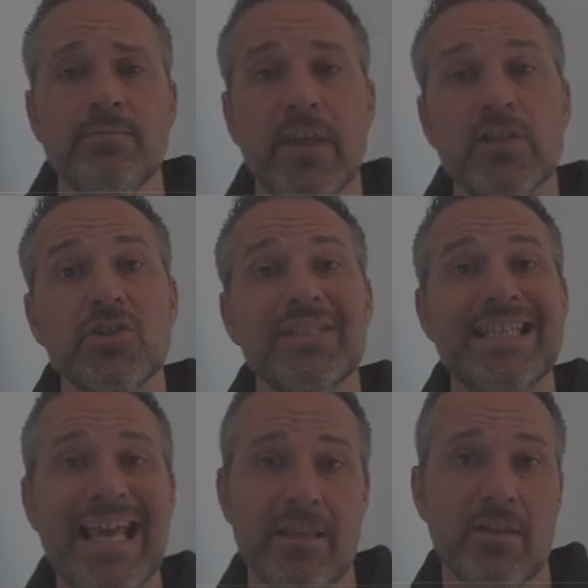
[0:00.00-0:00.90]
They just
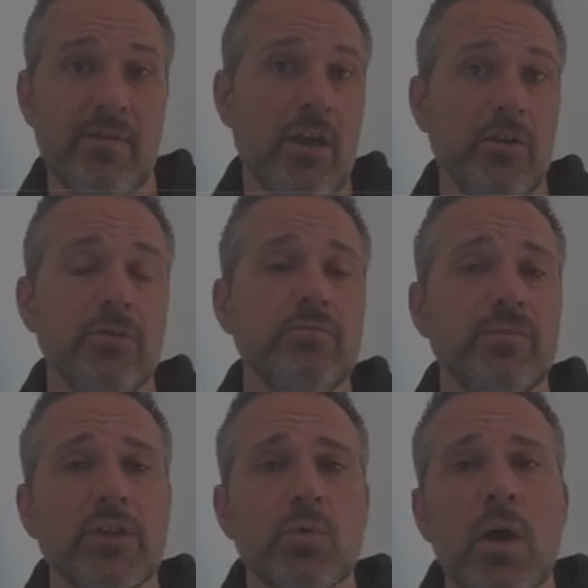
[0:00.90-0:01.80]
get the value.
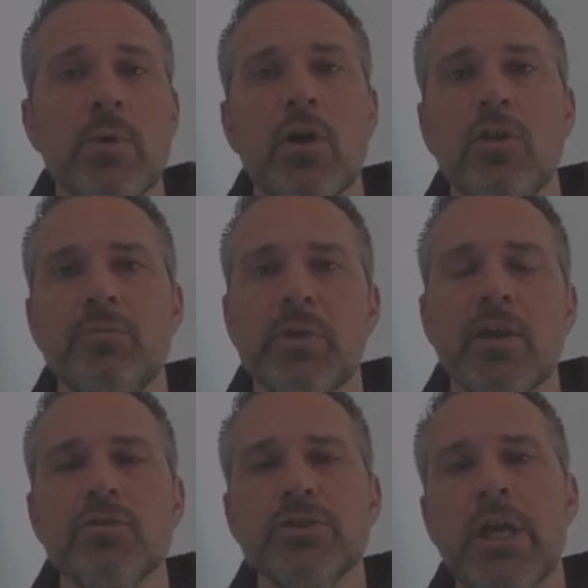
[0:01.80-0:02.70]
That's why we call them
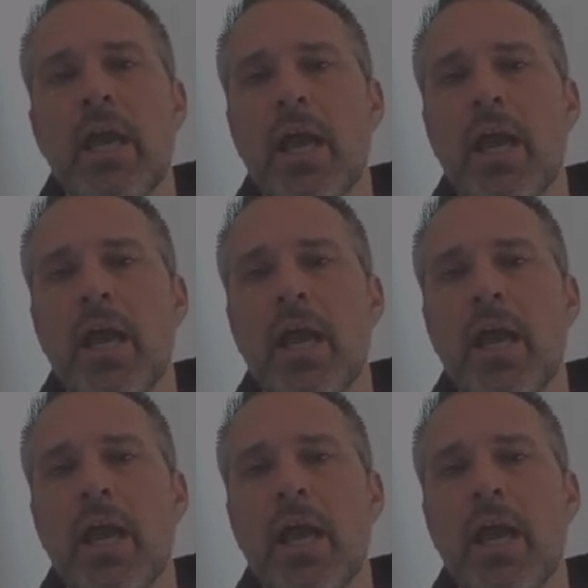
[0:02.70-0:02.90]
getters.